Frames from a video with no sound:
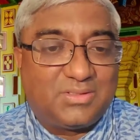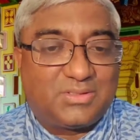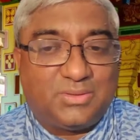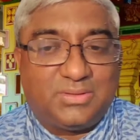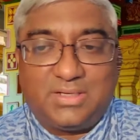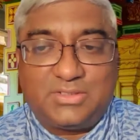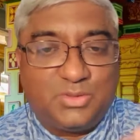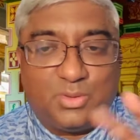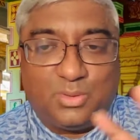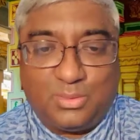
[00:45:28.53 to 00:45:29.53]
so there is
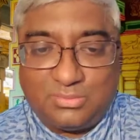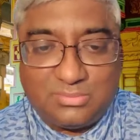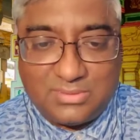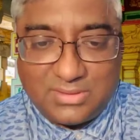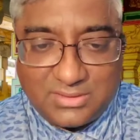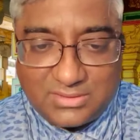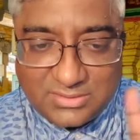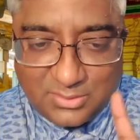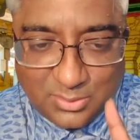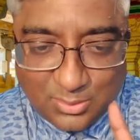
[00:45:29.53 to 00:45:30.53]

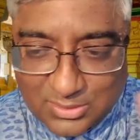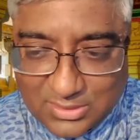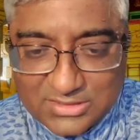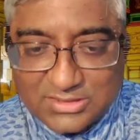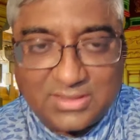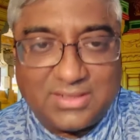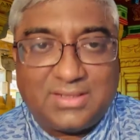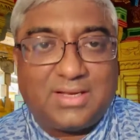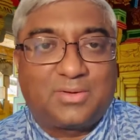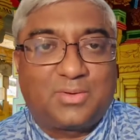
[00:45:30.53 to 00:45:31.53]
no concern
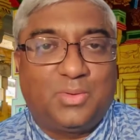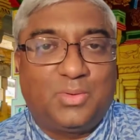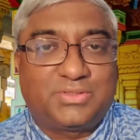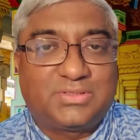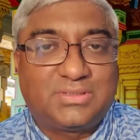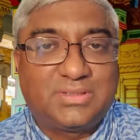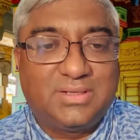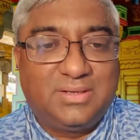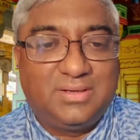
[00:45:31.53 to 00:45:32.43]
in that course